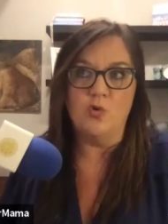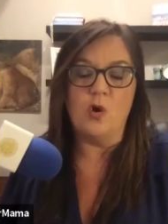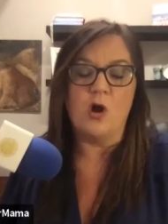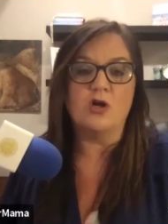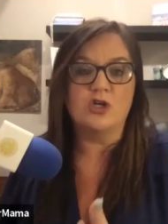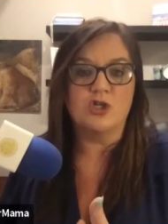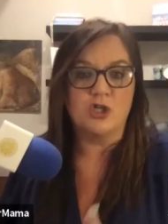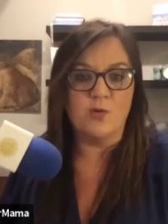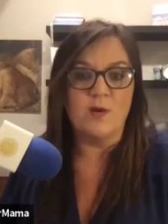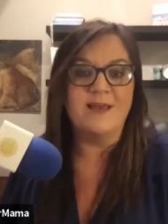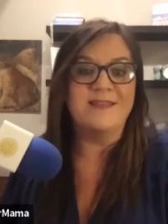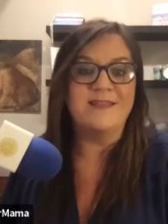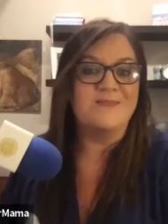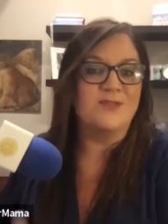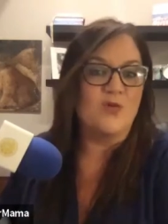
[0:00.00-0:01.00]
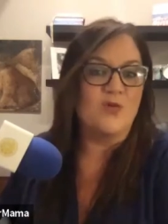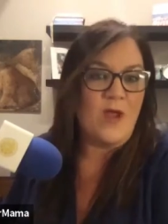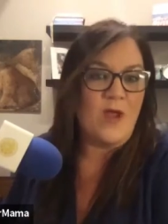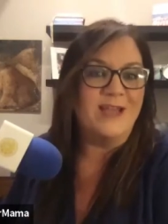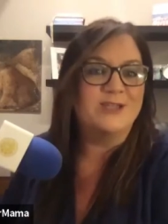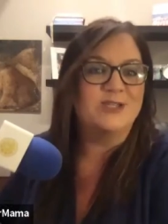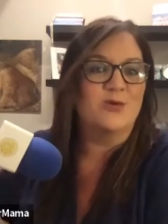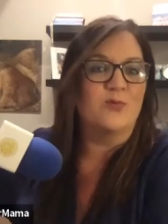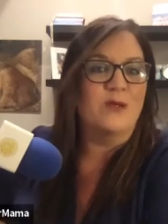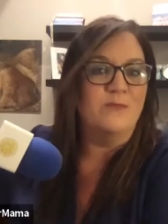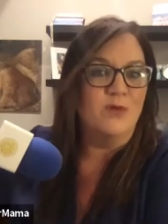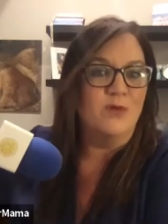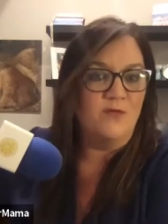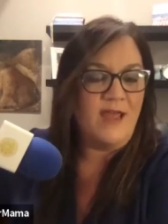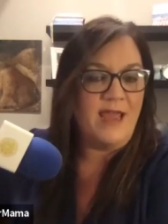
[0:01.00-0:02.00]
are showing them the way to
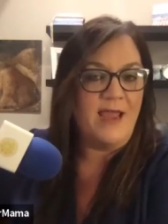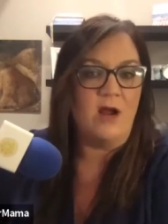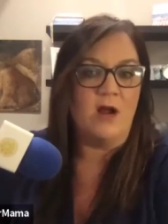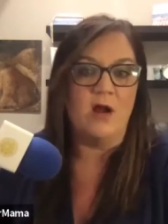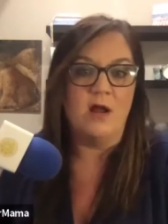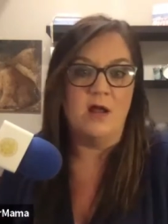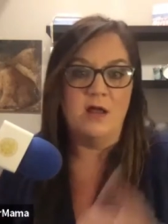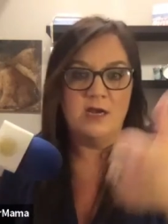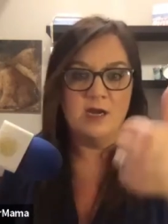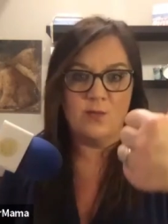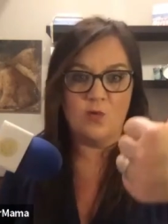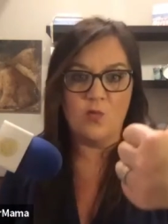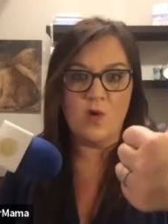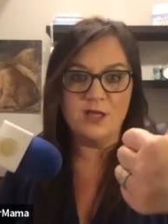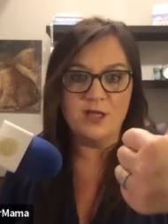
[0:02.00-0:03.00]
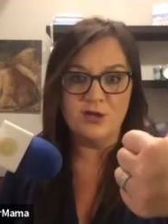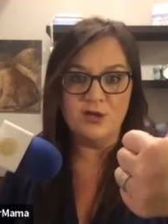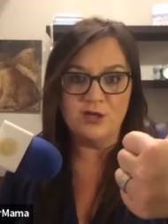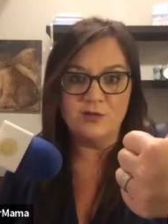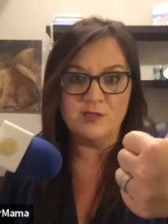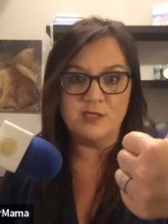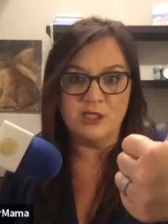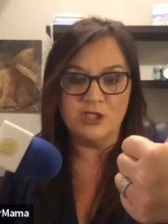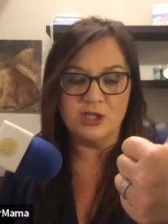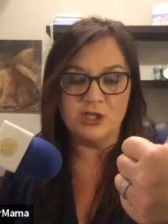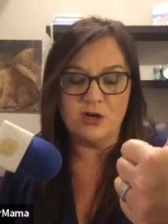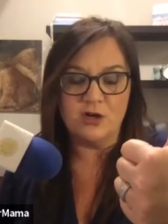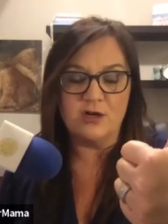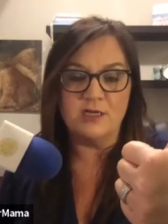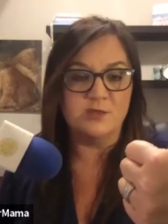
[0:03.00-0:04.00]
remove hair. Number one, you're using
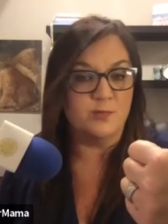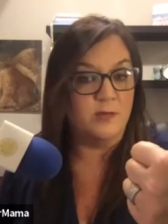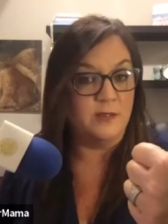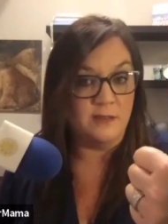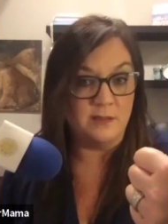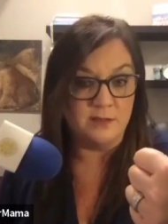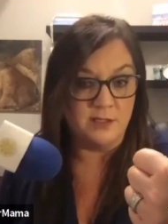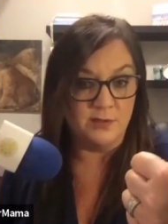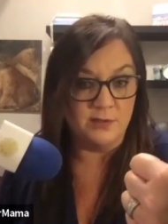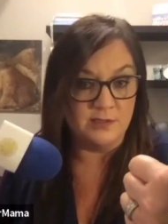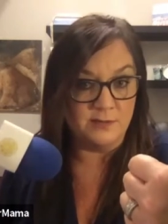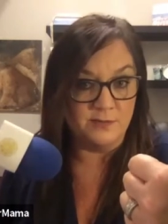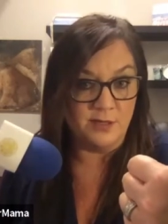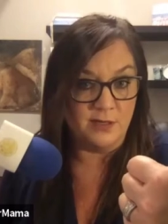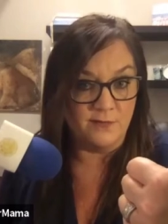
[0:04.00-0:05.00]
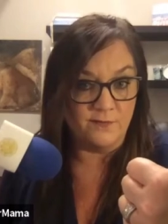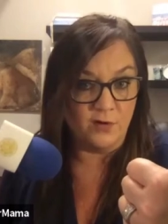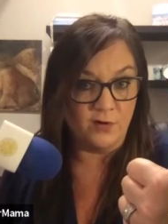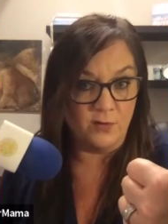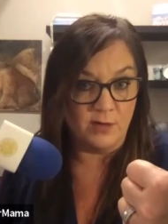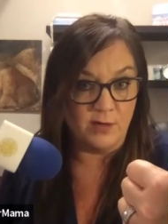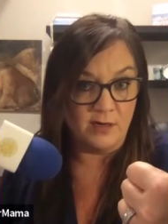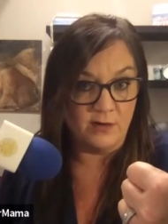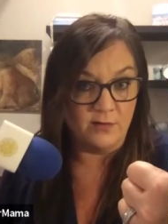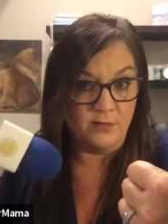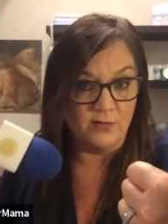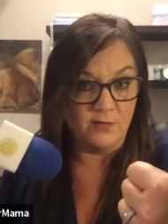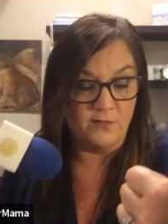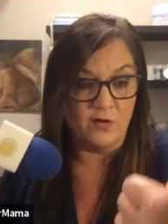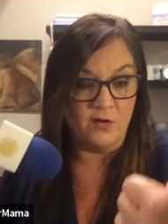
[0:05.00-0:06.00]
sugar because we all know it's a better form of hair
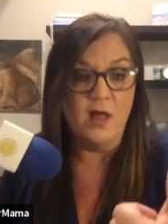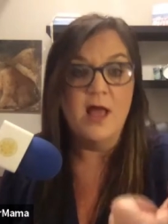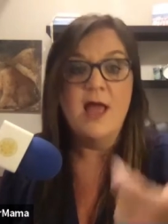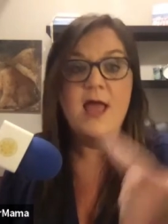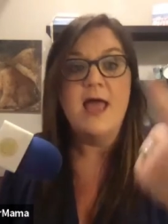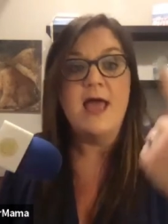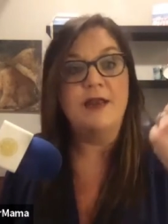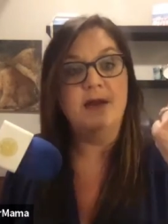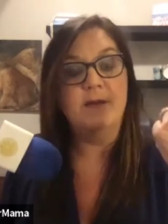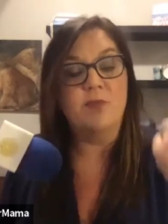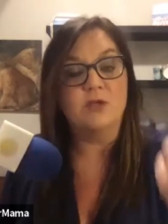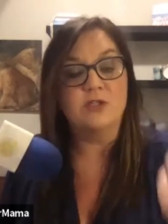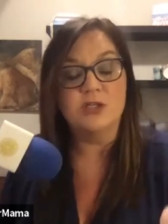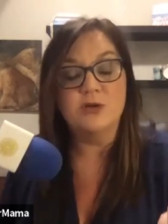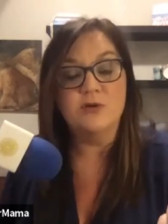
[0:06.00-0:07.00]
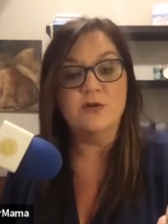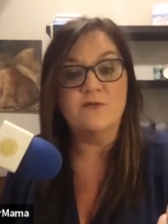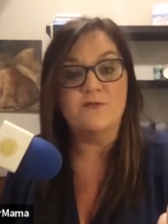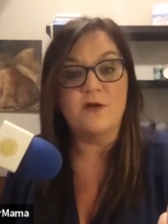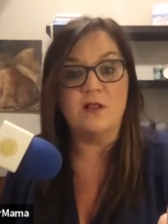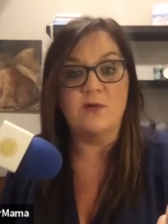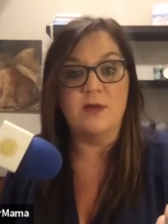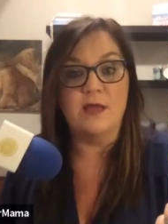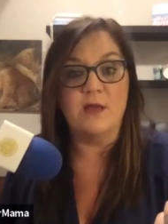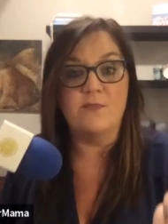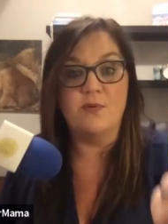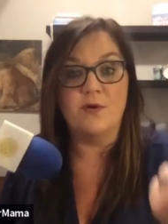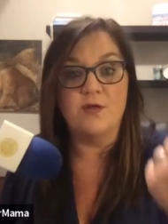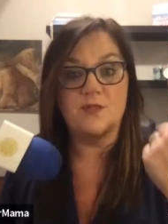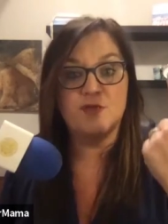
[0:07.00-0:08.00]
removal. And number two, you're following up
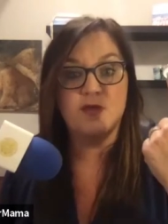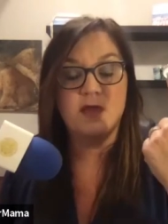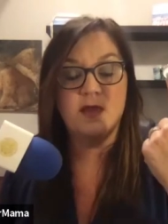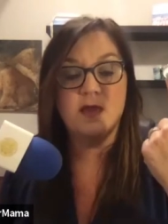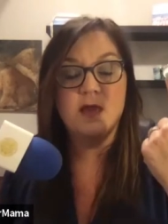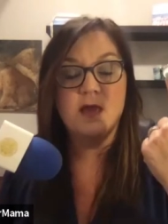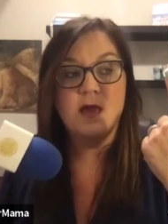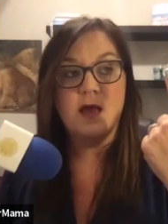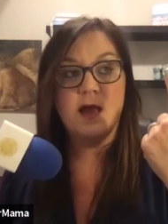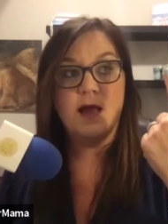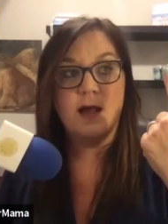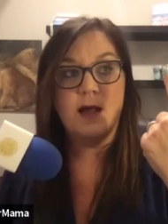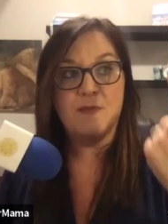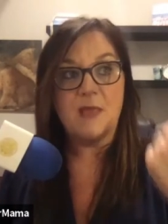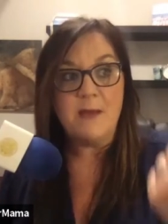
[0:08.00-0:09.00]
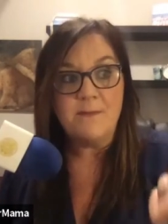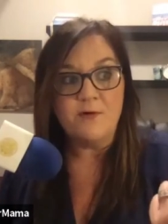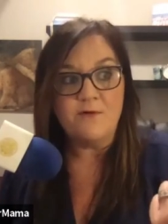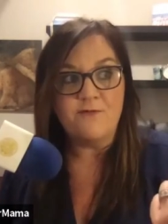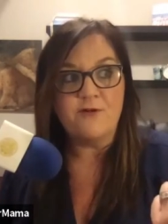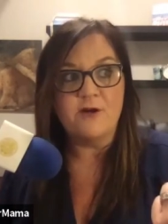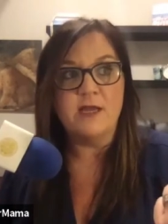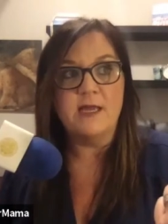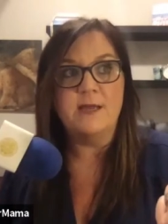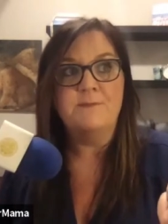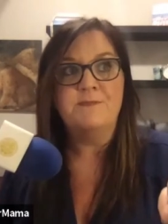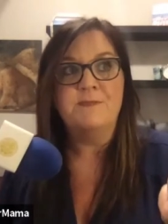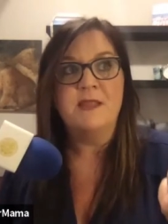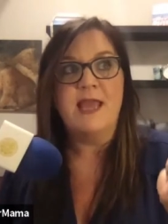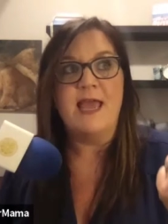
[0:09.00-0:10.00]
with the Epilfree
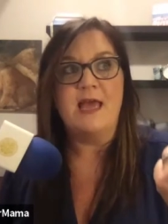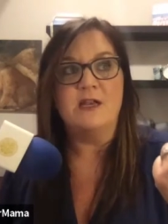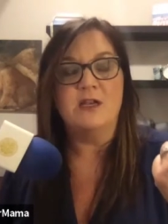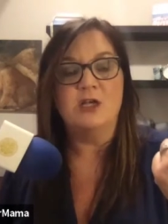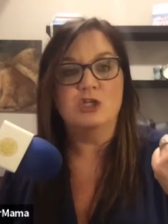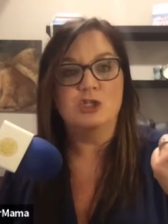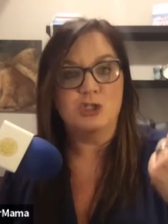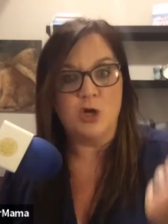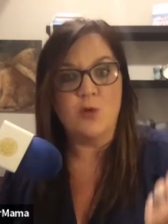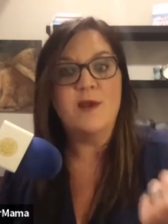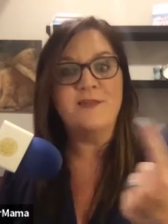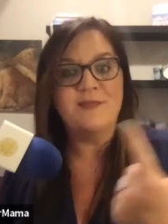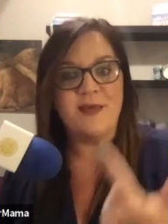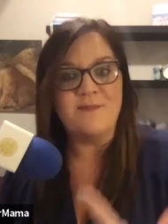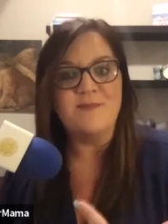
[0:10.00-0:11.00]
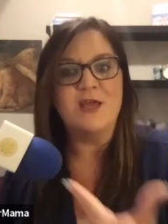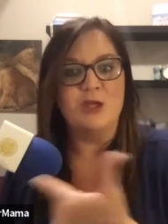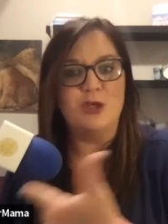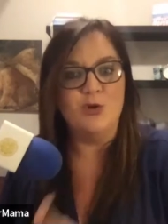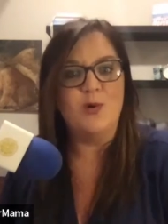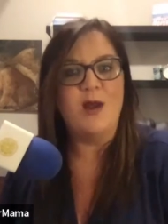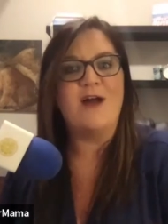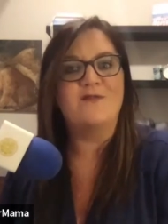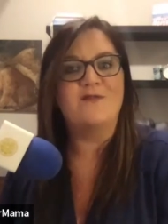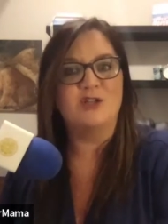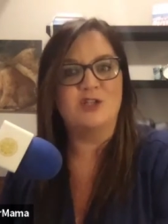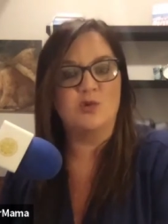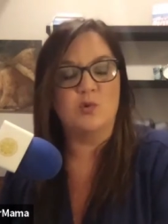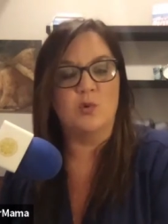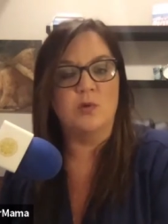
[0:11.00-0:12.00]
and showing them that you have the
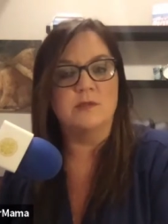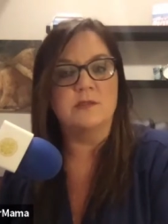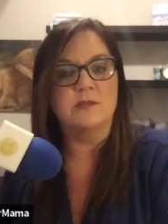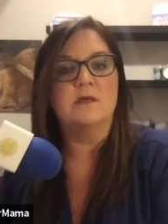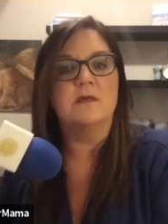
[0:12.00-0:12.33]
tools